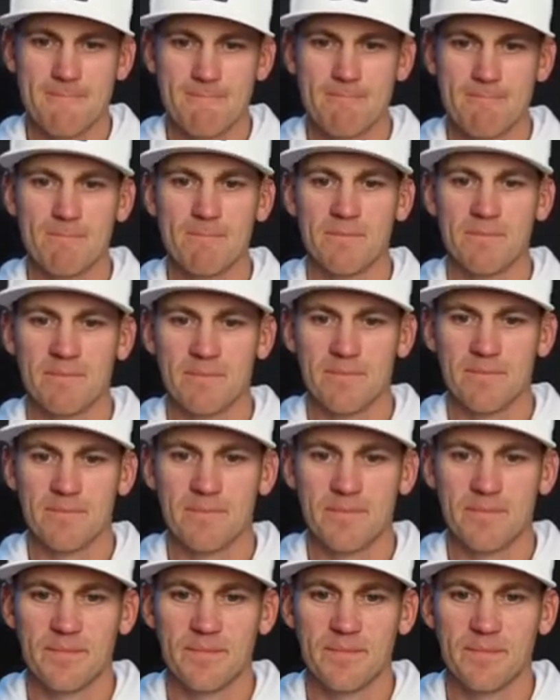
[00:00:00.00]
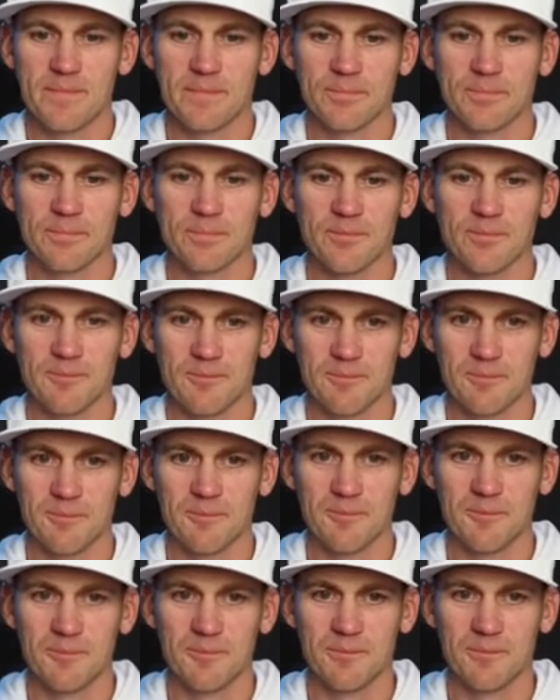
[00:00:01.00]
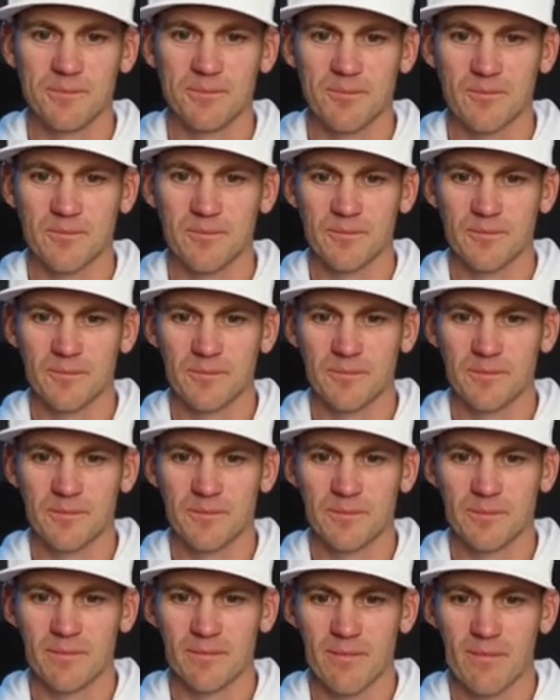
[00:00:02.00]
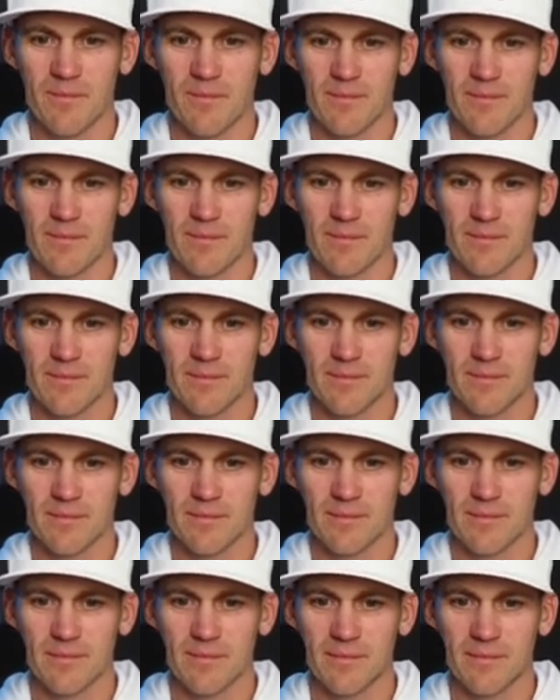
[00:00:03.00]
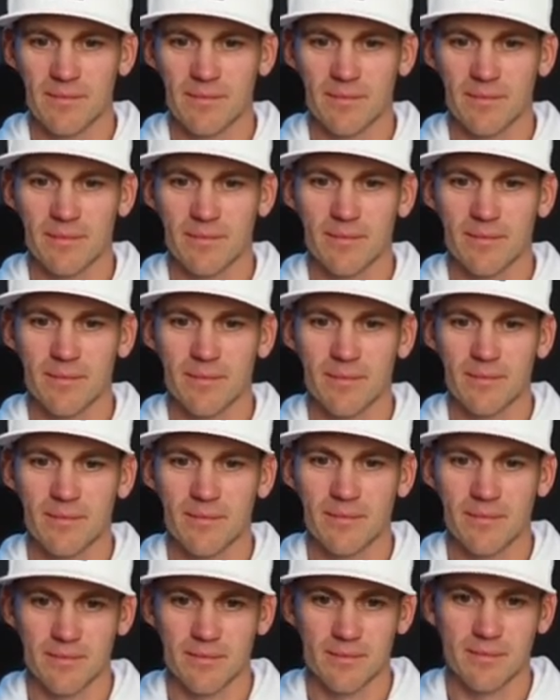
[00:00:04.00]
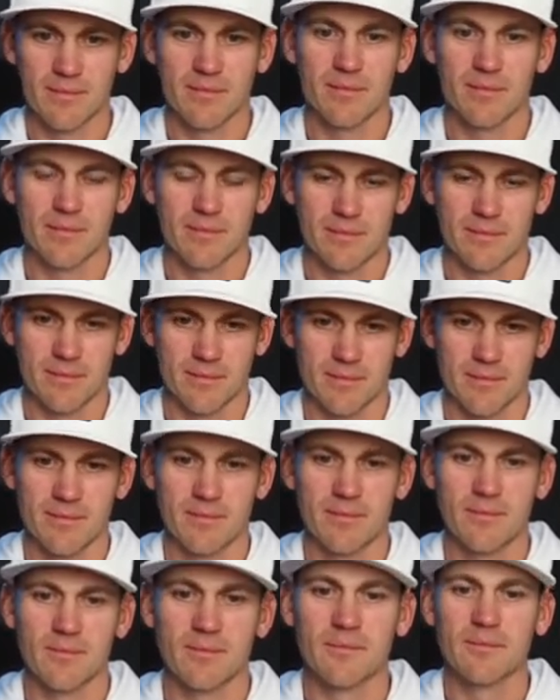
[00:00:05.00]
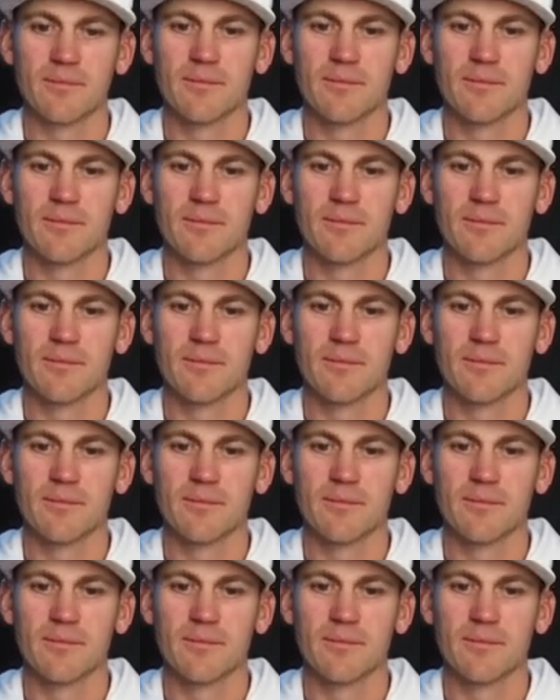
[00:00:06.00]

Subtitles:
This person isn't speaking.